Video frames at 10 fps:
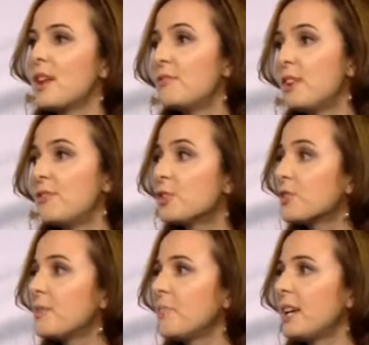if if
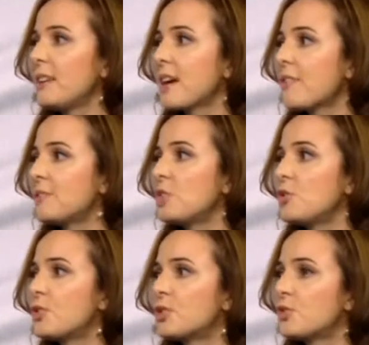you're somebody that
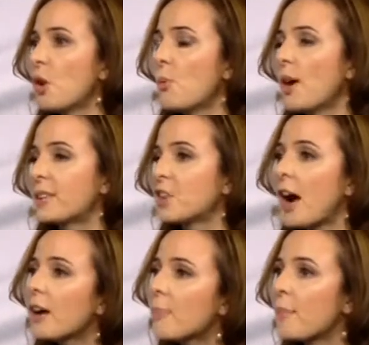you just don't want to
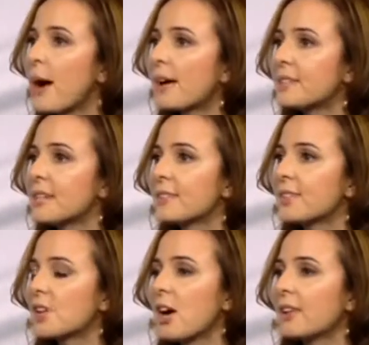talk about
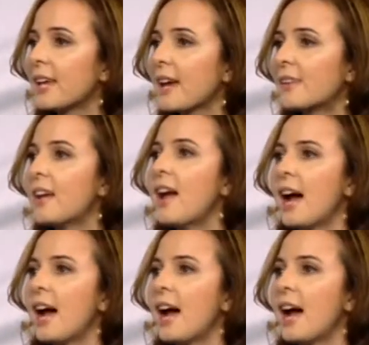politics at all again,